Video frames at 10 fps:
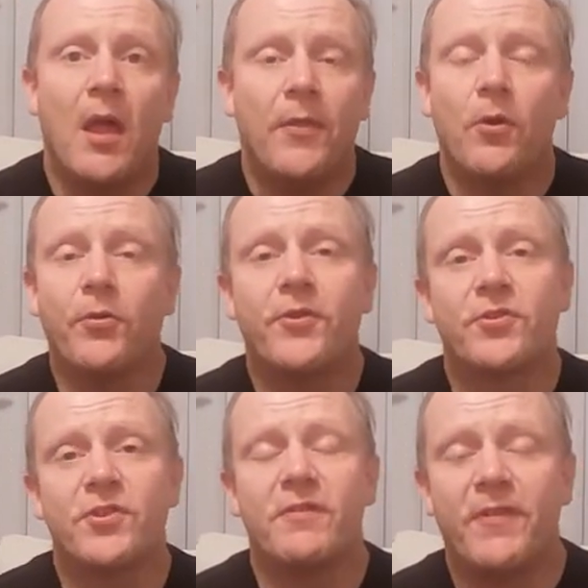The author
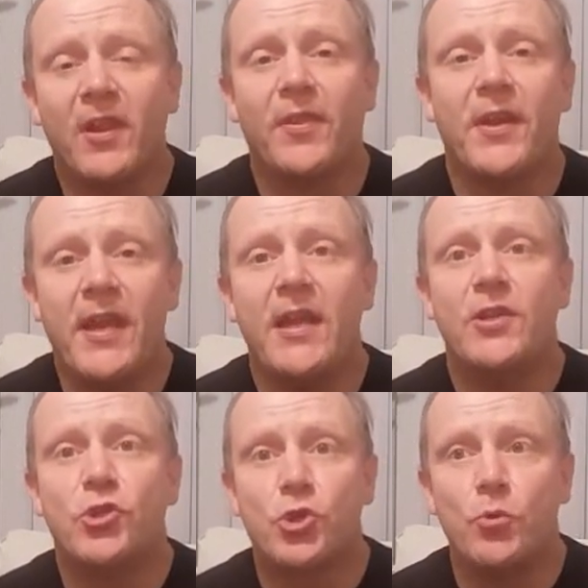doesn't feel the
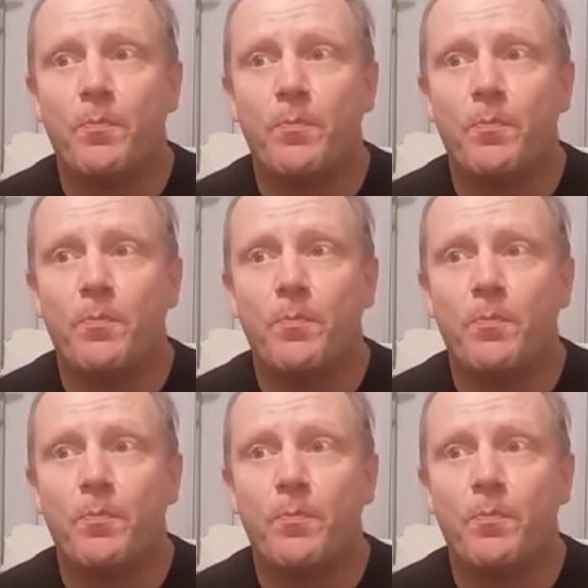need to